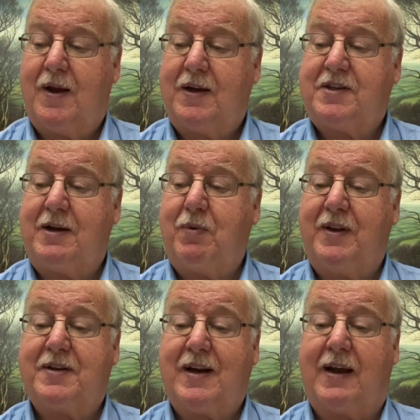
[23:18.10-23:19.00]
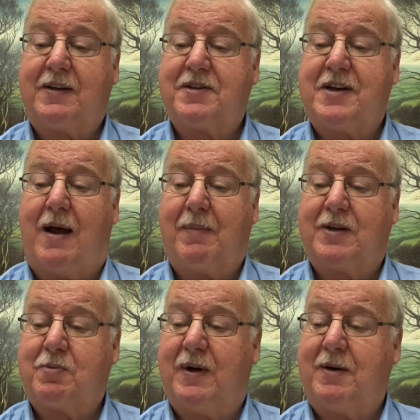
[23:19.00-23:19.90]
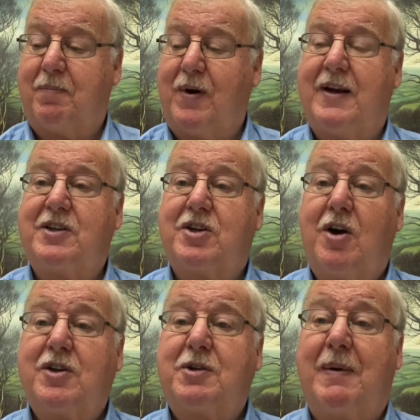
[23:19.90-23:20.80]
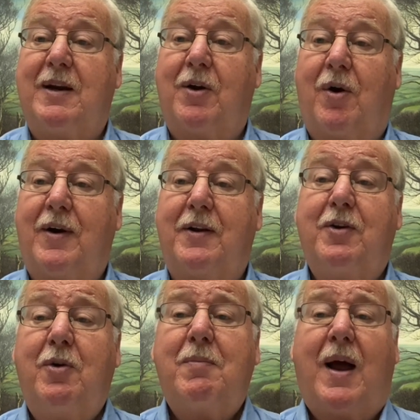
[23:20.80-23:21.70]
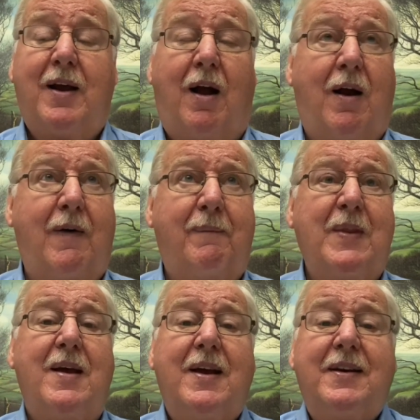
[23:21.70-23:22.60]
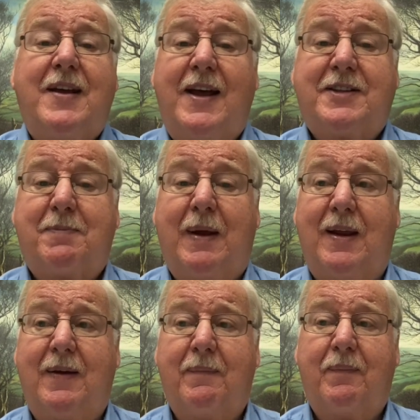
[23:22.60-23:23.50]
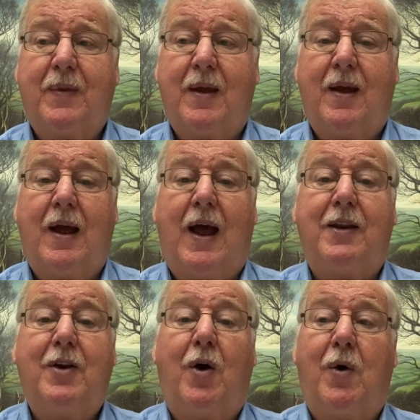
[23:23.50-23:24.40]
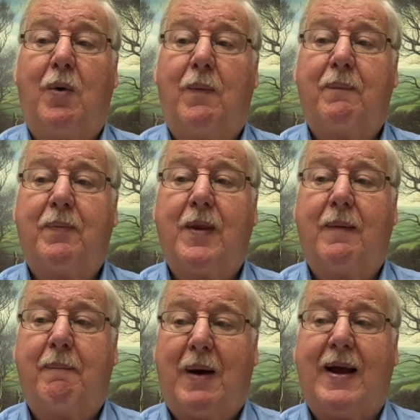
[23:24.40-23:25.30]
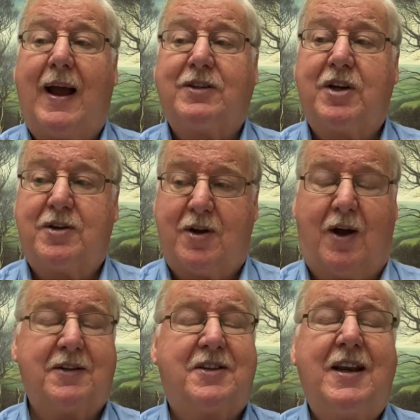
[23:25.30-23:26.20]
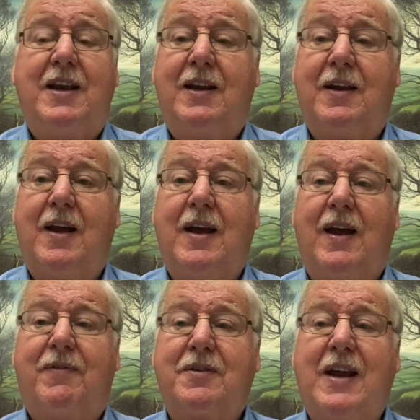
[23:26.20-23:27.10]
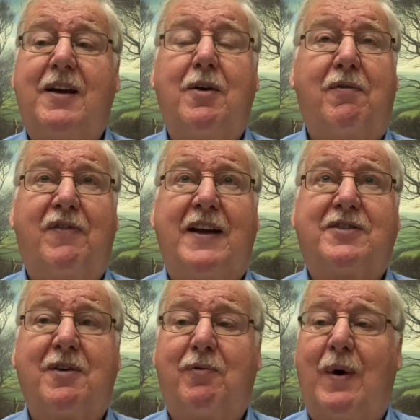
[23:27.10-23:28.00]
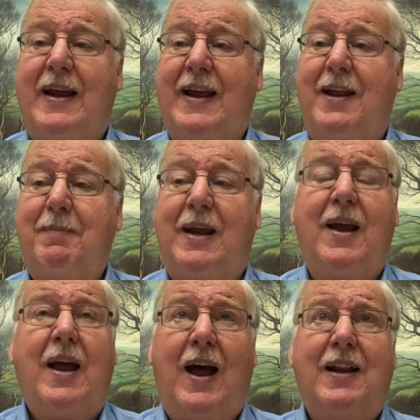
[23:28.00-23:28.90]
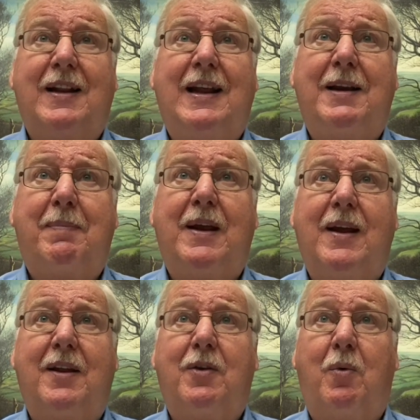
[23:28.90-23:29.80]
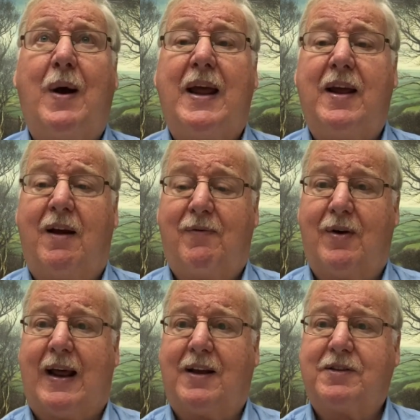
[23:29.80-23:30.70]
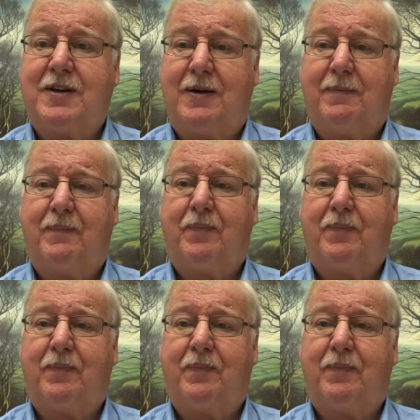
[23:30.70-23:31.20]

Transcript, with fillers: You see, when this, like the psalmist, we can pray, Search me, Lord, and know my heart. Test me and know my anxious thoughts. See if there's any offensive way in me, and lead me in the way everlasting.